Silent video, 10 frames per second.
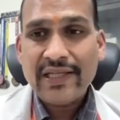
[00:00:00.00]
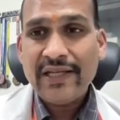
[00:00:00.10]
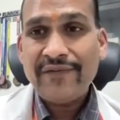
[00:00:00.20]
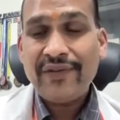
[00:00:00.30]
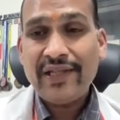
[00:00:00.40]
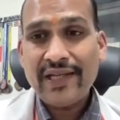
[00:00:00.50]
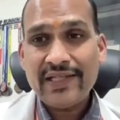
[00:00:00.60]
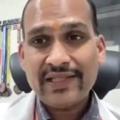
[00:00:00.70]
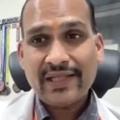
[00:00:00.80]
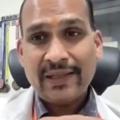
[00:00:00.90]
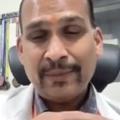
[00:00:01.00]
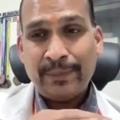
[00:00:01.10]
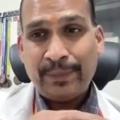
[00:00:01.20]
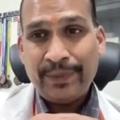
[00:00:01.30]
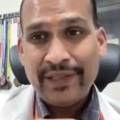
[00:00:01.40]
if there is
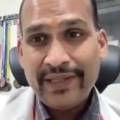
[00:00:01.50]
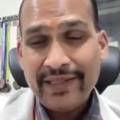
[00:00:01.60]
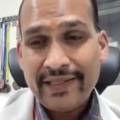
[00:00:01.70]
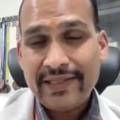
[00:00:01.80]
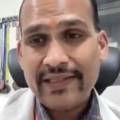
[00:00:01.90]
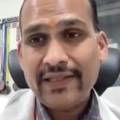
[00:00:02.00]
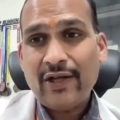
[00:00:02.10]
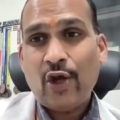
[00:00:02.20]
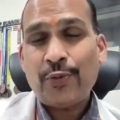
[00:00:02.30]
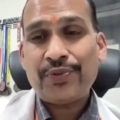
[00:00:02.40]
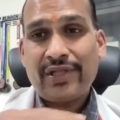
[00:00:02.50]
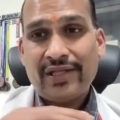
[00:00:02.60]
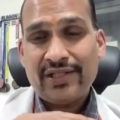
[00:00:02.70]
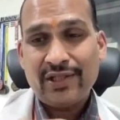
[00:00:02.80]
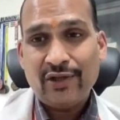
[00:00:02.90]
complete
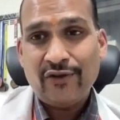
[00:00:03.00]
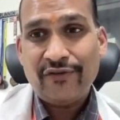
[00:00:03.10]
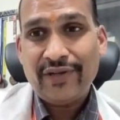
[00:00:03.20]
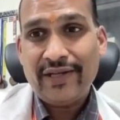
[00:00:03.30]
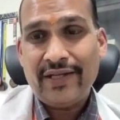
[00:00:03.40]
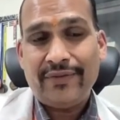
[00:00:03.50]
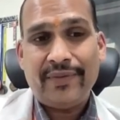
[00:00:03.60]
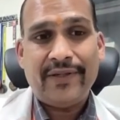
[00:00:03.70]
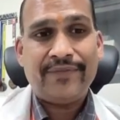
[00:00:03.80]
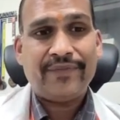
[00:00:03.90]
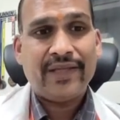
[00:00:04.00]
obstruction of airway,